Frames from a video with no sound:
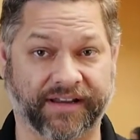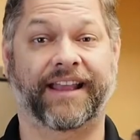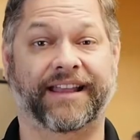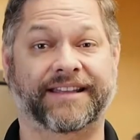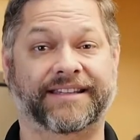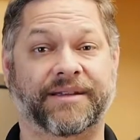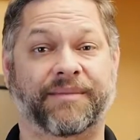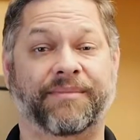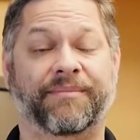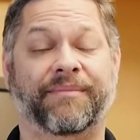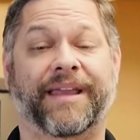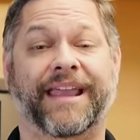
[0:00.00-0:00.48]

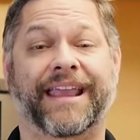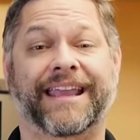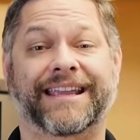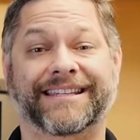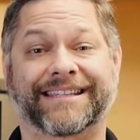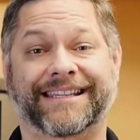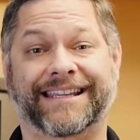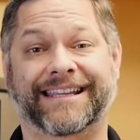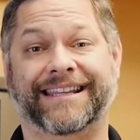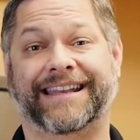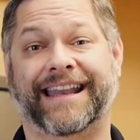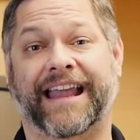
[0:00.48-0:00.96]
It's
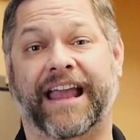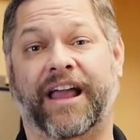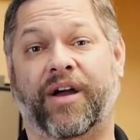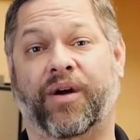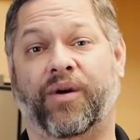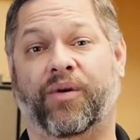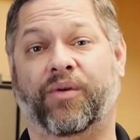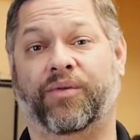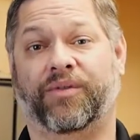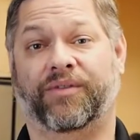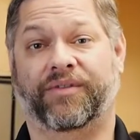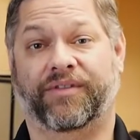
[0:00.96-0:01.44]
amazing
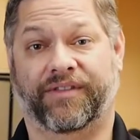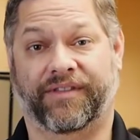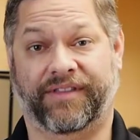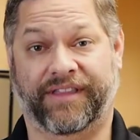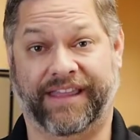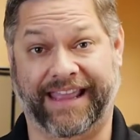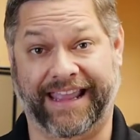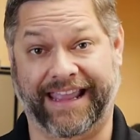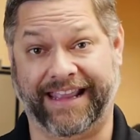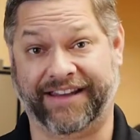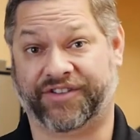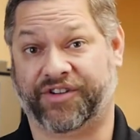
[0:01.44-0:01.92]
now
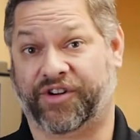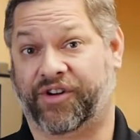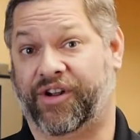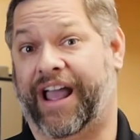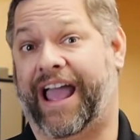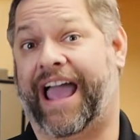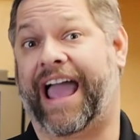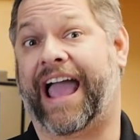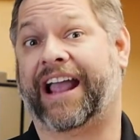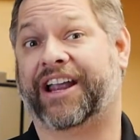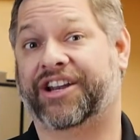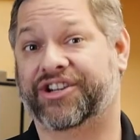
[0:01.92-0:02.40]
the
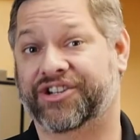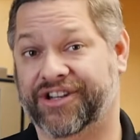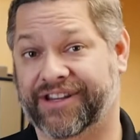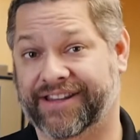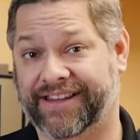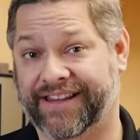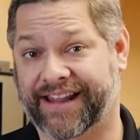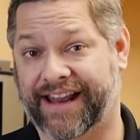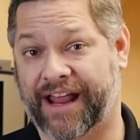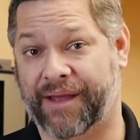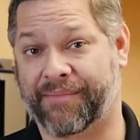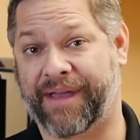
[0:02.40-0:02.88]
interaction
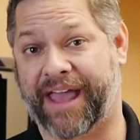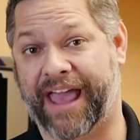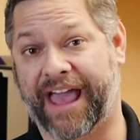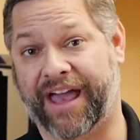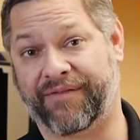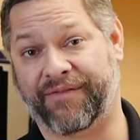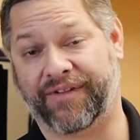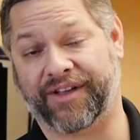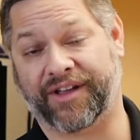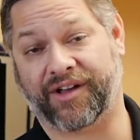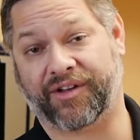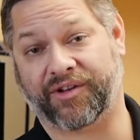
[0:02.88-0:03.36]
that I'm
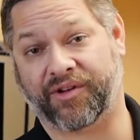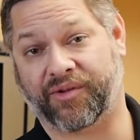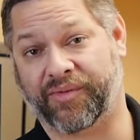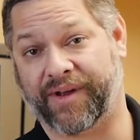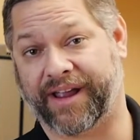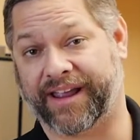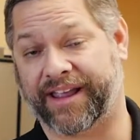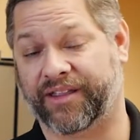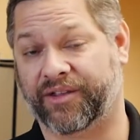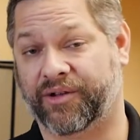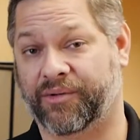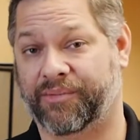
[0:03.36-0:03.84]
having on a
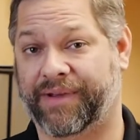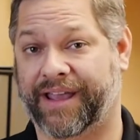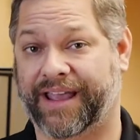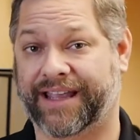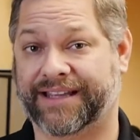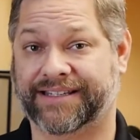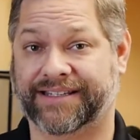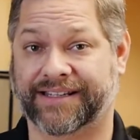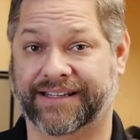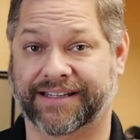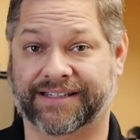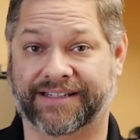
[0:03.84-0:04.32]
regular
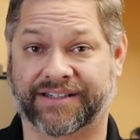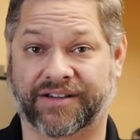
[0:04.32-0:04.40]
basis.